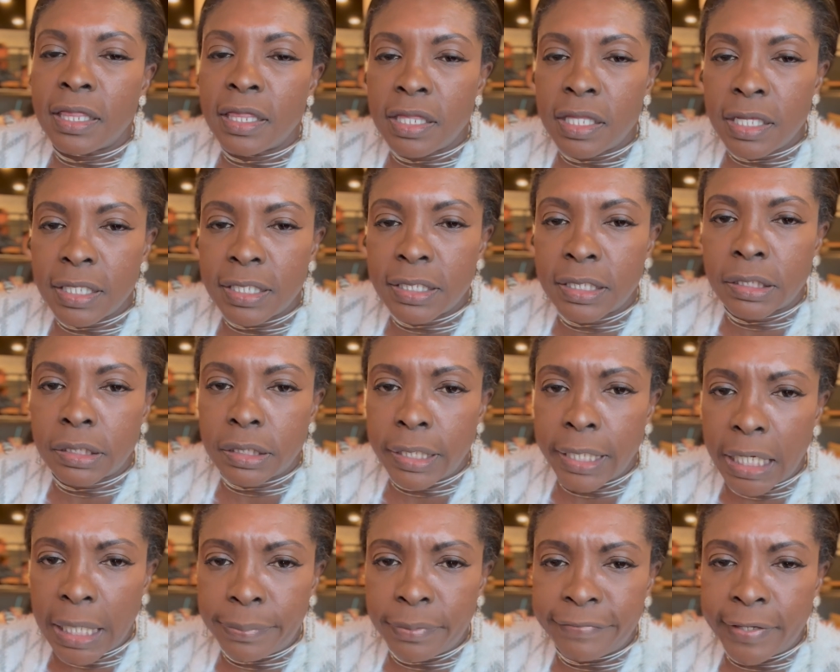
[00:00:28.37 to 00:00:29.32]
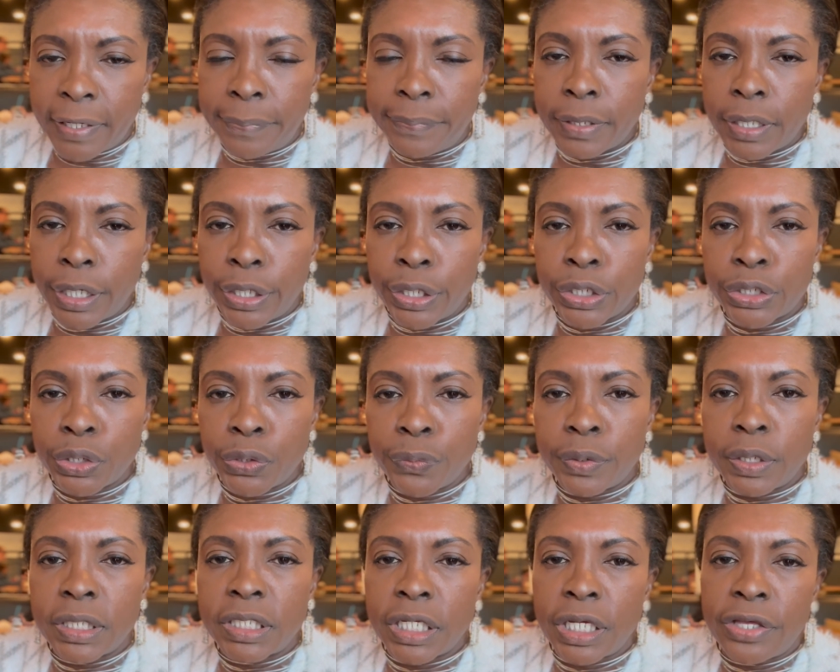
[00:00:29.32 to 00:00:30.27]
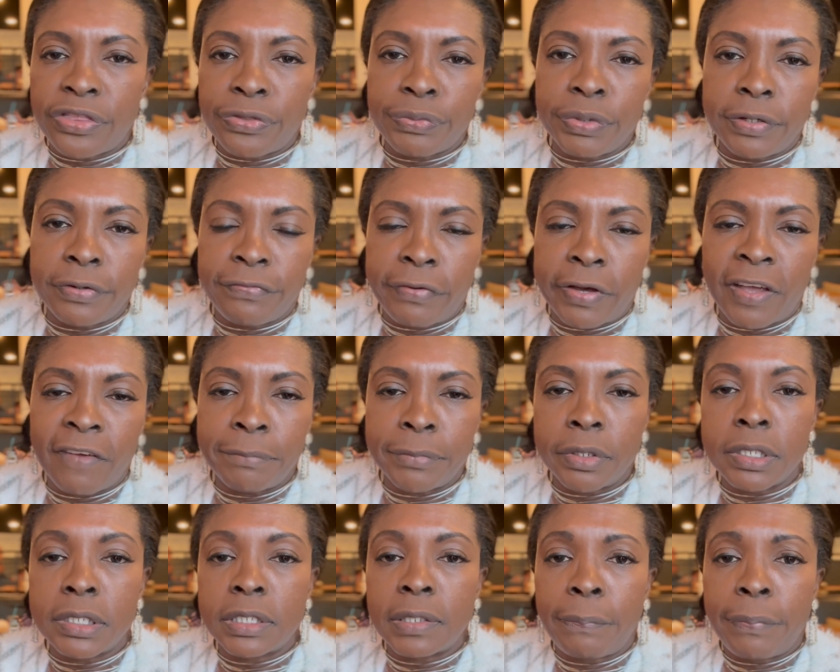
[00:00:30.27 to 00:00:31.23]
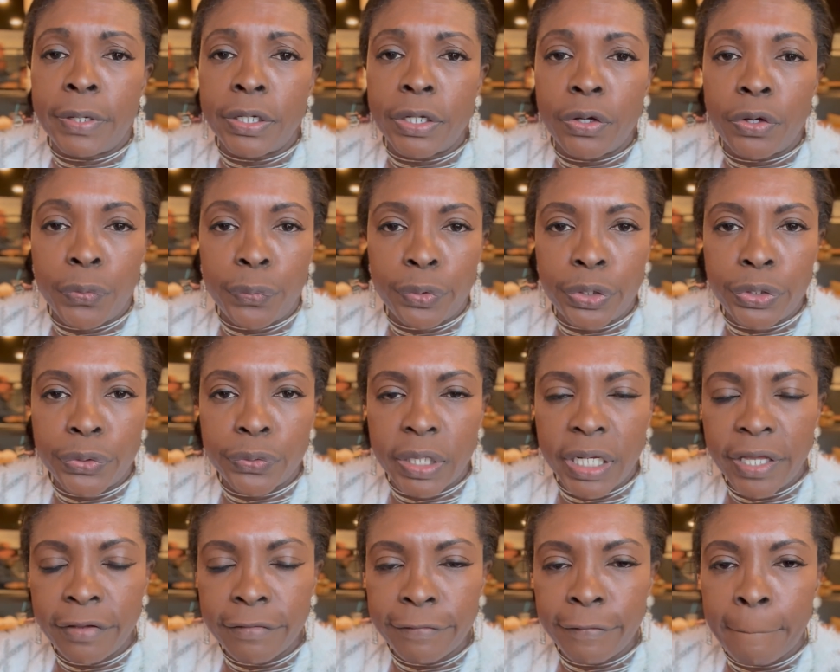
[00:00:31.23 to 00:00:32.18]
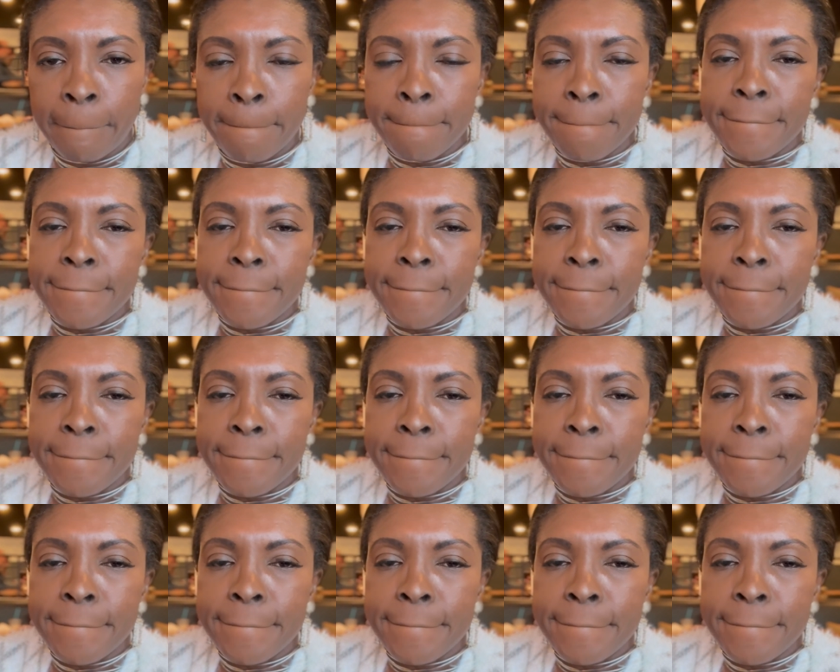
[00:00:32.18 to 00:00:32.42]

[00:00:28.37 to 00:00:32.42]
this type of application will take 3 to 5 months depending on where you live,